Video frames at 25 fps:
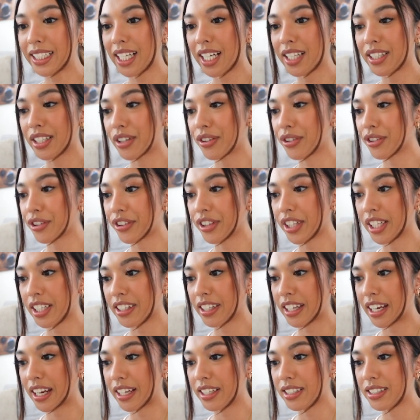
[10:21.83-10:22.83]
Another thing
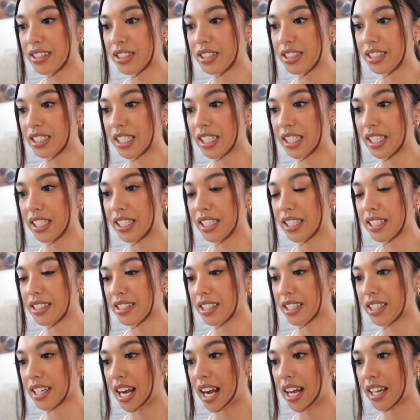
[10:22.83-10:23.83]
that I did is
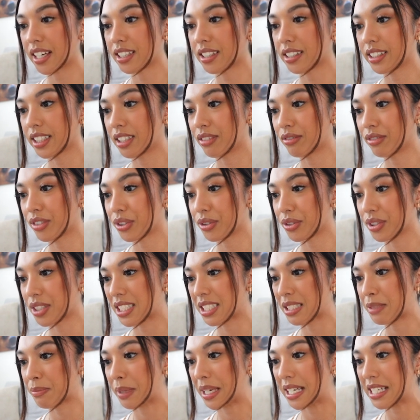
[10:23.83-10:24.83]
I kind of leave little
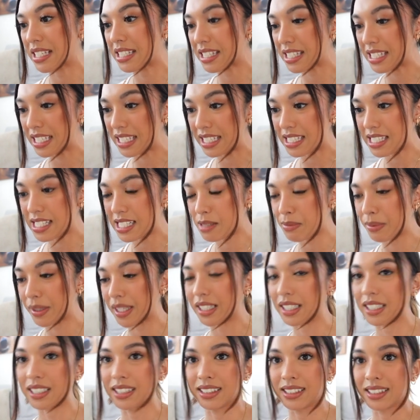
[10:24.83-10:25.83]
spaces
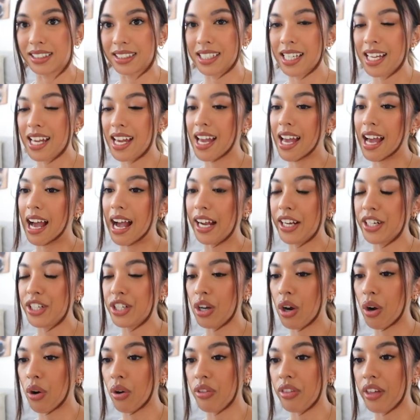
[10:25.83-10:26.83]
because I
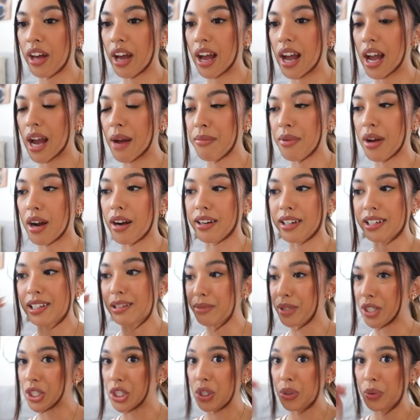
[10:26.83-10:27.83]
know that I'm not going to
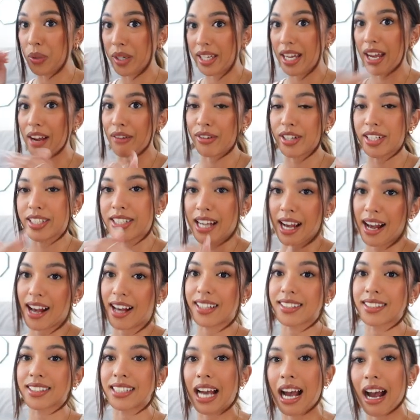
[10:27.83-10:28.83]
be doing every
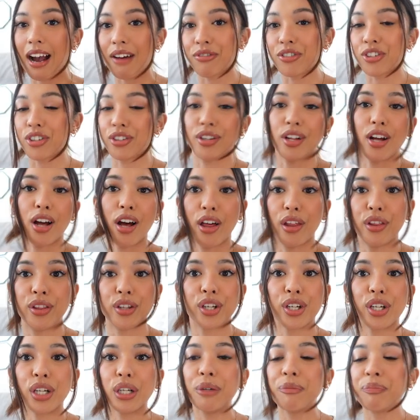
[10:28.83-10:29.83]
task after the
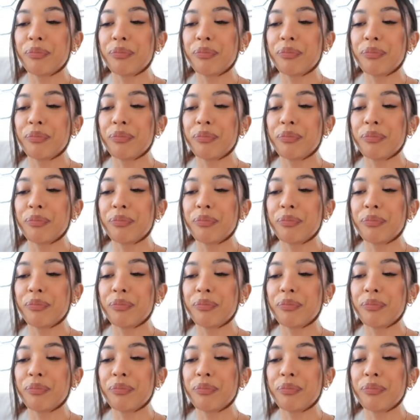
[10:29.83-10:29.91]
other.